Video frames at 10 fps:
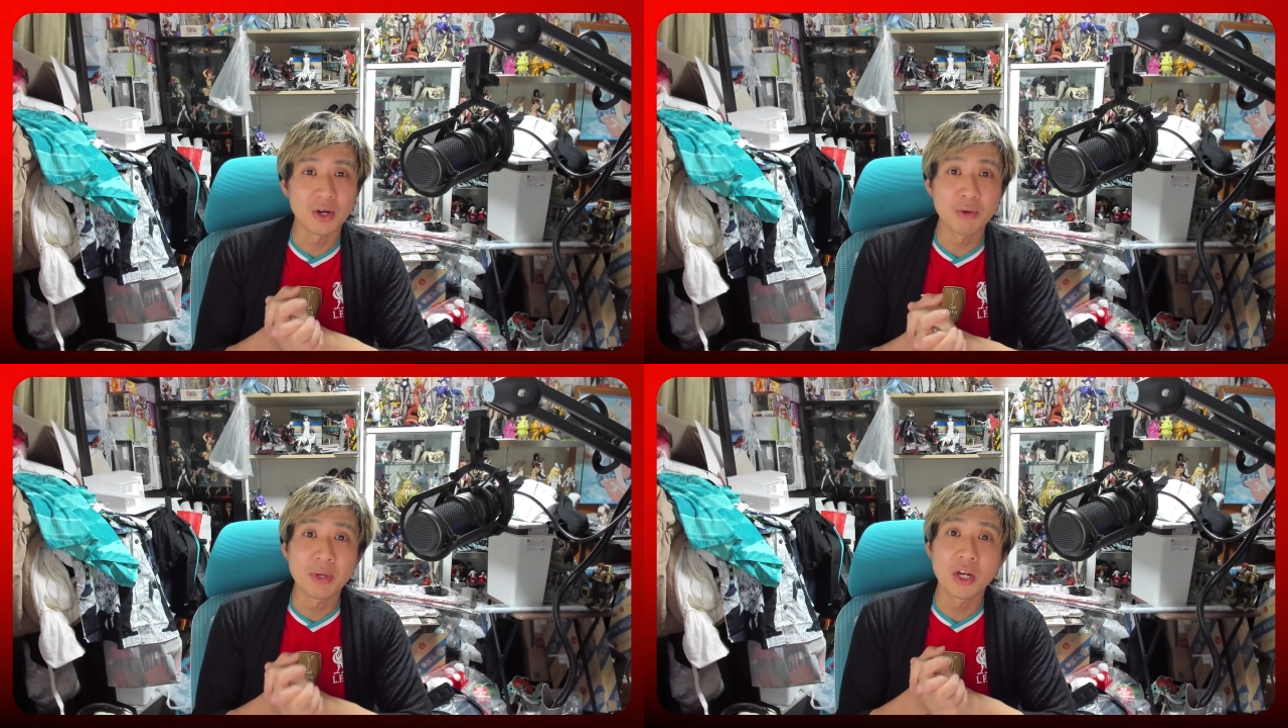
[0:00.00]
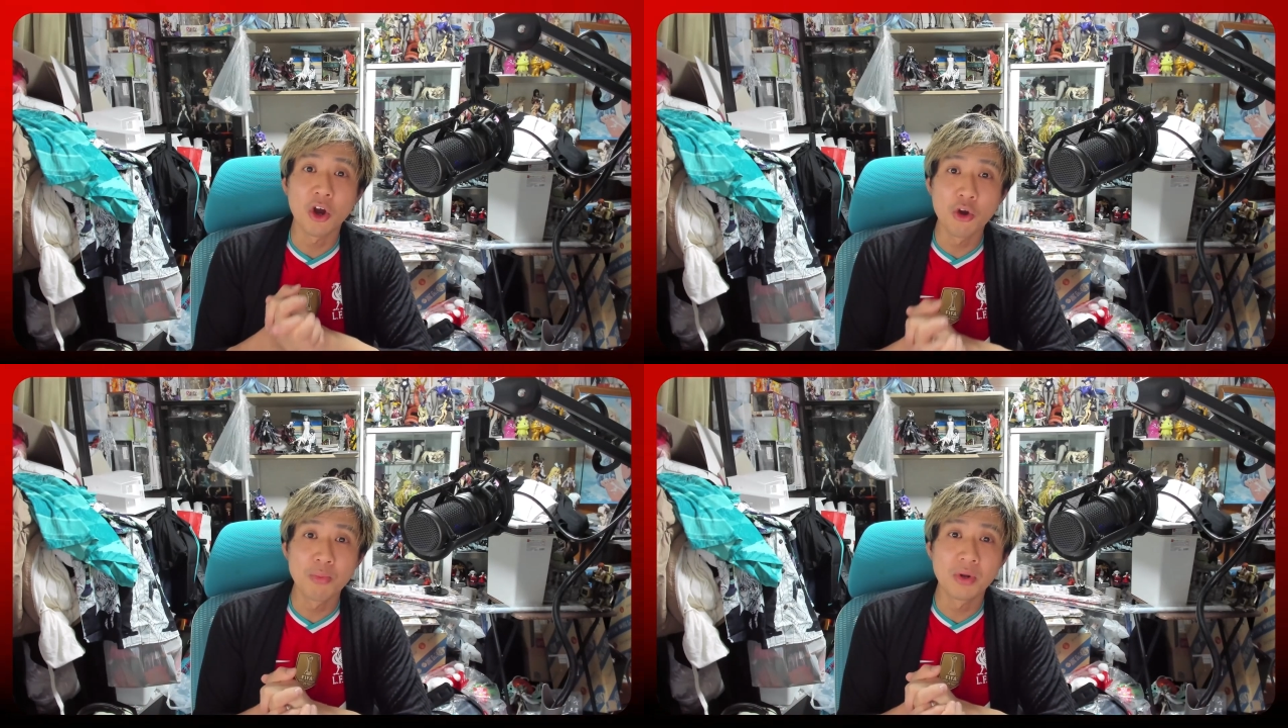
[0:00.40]
It'll be an
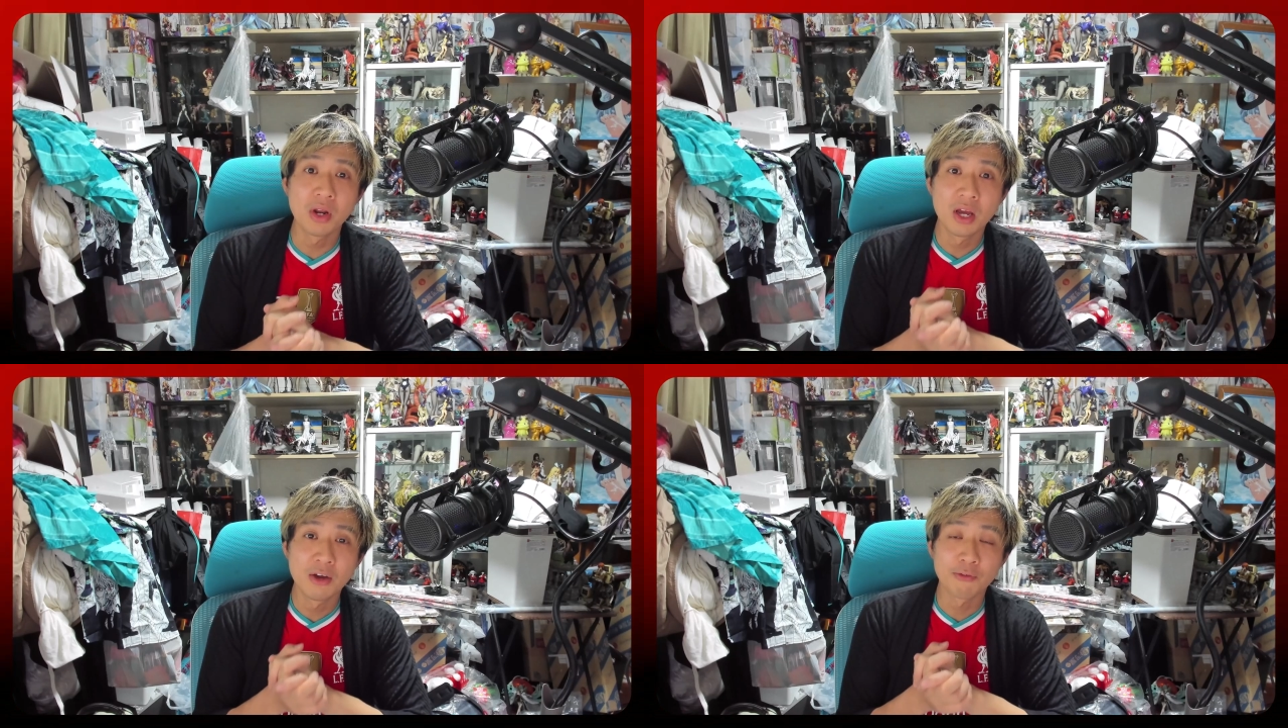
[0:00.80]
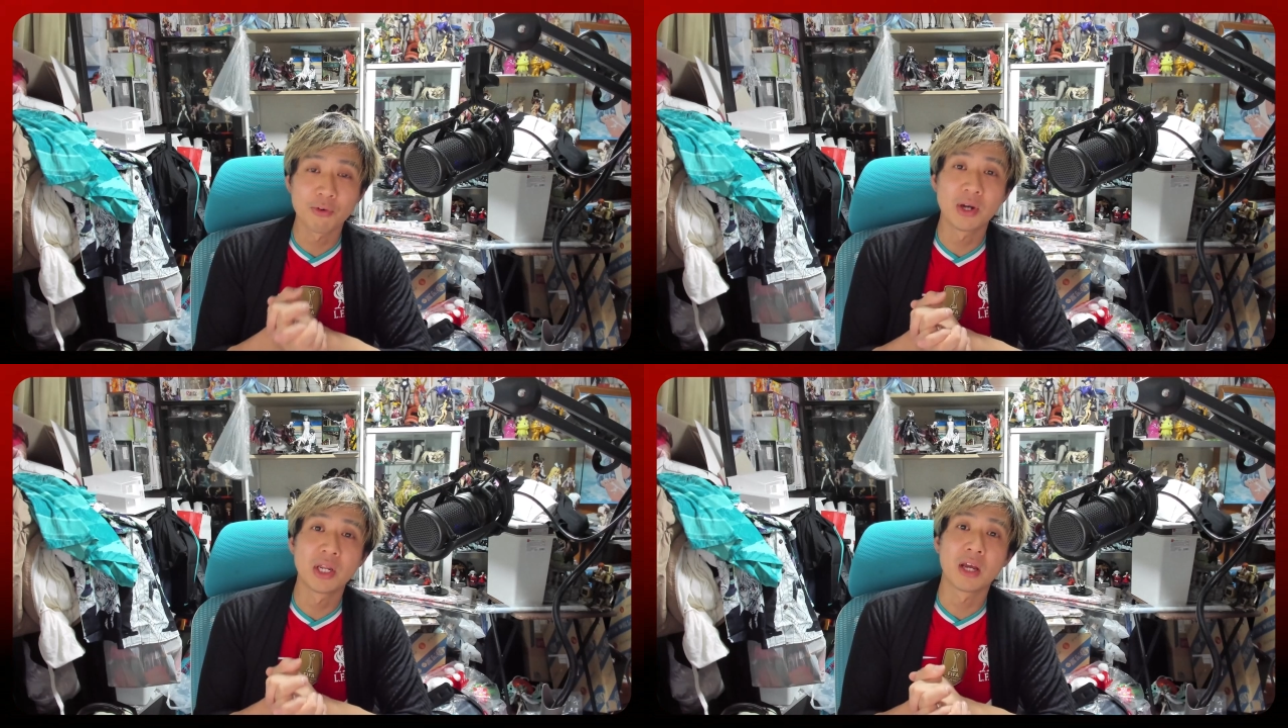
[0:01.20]
open,
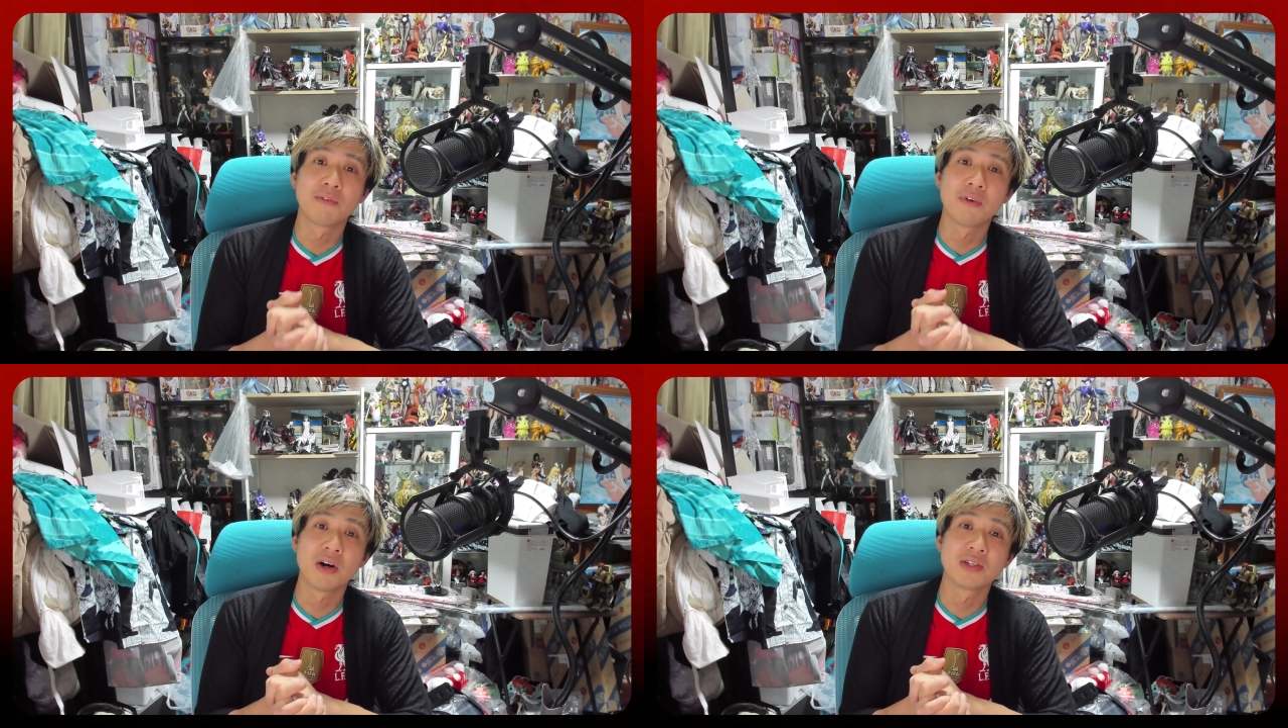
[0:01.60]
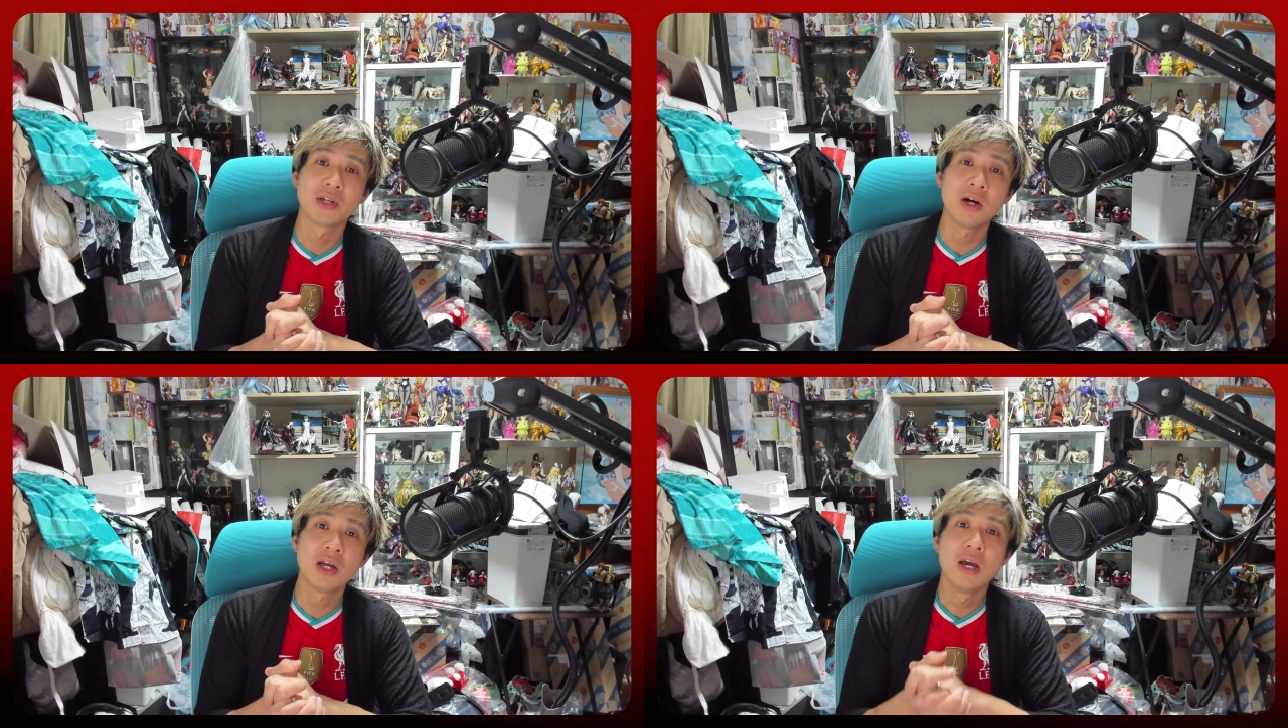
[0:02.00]
frantic, fast
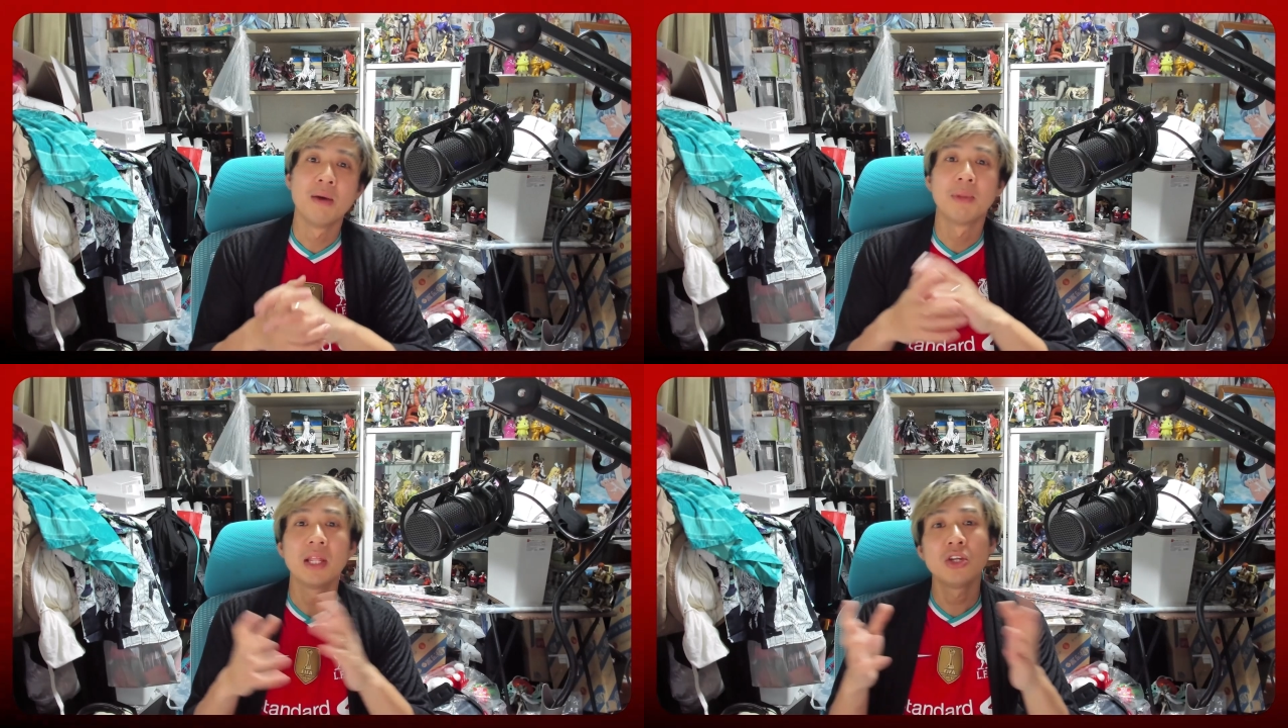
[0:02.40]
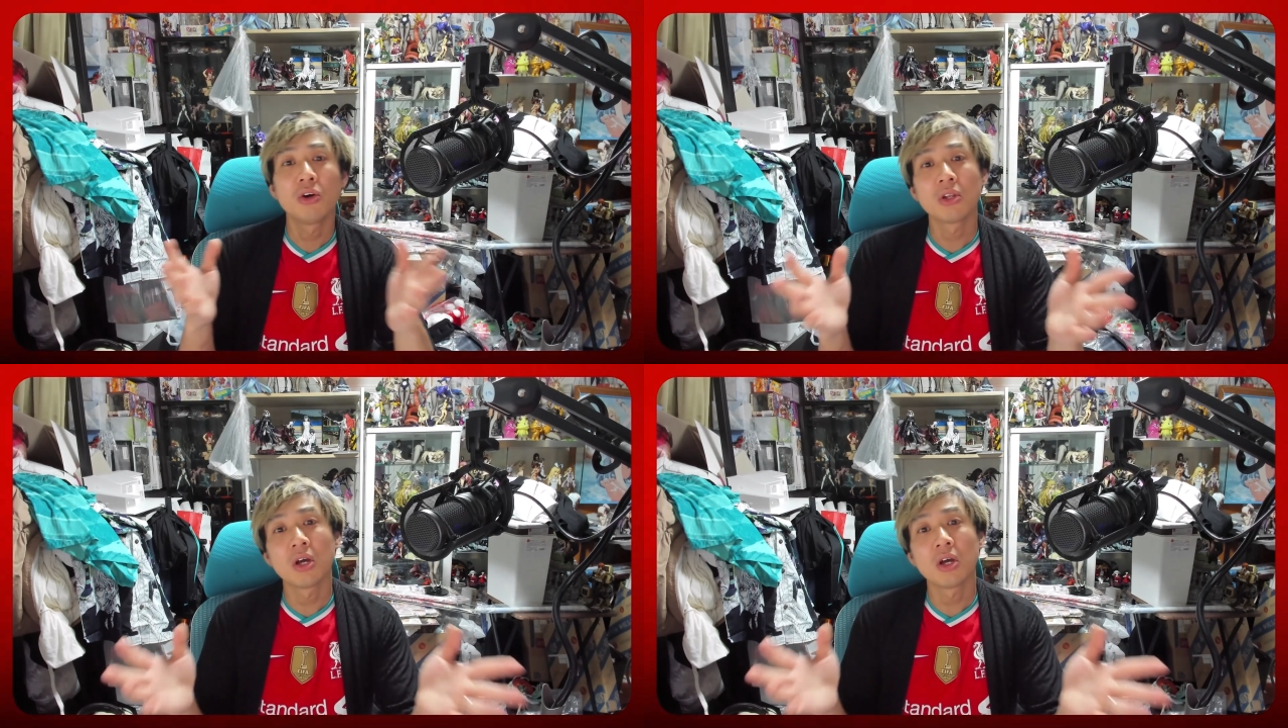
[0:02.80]
start, but then you've got